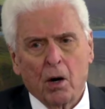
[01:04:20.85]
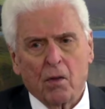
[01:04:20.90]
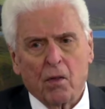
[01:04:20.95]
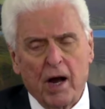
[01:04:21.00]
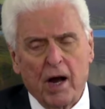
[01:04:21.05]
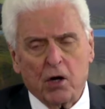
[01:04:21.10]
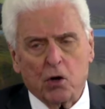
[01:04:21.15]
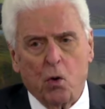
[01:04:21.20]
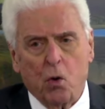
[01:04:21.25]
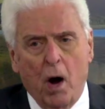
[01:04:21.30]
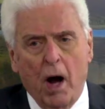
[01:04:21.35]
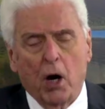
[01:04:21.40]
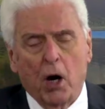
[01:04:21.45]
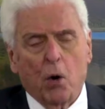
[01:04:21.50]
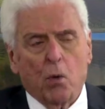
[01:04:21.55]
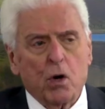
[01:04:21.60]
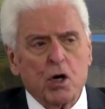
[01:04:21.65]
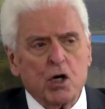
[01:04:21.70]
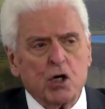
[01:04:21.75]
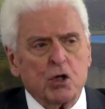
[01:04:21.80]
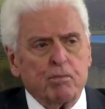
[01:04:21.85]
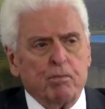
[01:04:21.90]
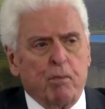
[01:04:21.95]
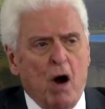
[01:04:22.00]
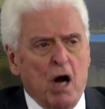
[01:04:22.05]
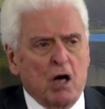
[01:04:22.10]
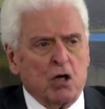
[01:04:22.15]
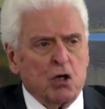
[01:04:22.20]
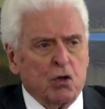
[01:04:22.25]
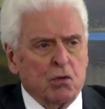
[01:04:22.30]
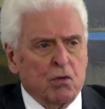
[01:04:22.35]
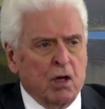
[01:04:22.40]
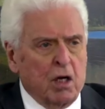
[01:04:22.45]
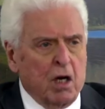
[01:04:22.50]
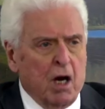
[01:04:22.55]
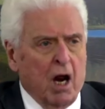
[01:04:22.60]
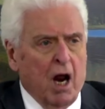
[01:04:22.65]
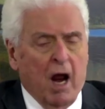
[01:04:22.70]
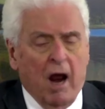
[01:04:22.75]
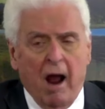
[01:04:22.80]
That's quite a response
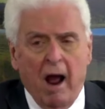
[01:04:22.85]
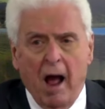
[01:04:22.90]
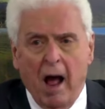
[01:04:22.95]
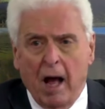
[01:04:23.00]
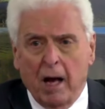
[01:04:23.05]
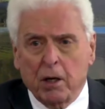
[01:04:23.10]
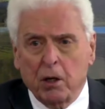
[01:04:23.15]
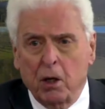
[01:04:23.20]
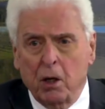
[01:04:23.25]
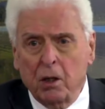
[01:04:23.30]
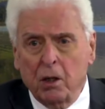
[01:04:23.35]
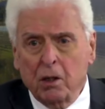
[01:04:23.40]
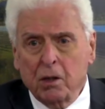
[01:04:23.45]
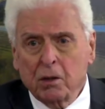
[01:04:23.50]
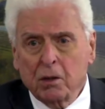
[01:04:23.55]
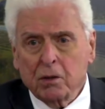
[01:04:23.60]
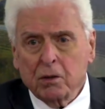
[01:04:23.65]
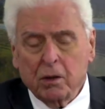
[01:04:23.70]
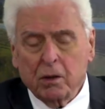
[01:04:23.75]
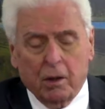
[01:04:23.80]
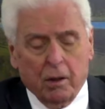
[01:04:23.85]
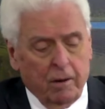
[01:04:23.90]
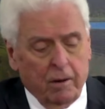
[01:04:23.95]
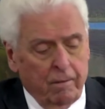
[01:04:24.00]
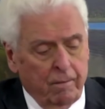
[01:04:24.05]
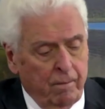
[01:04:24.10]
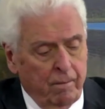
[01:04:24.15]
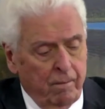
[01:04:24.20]
that they had. See?